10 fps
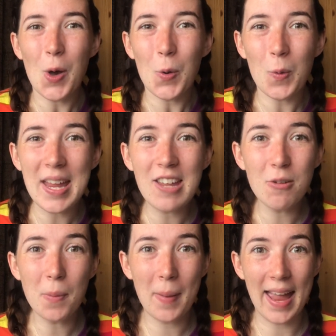we
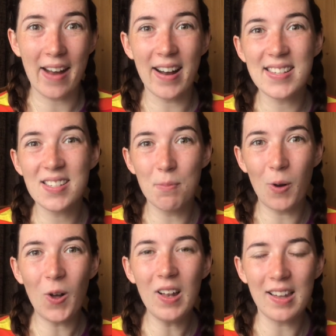could prepare a
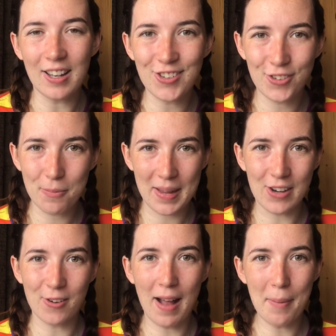small lunch for
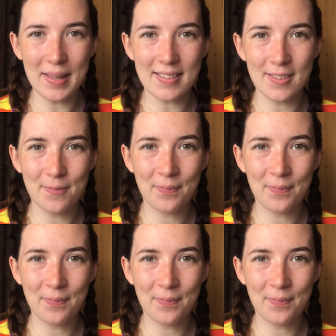Peter Rabbit.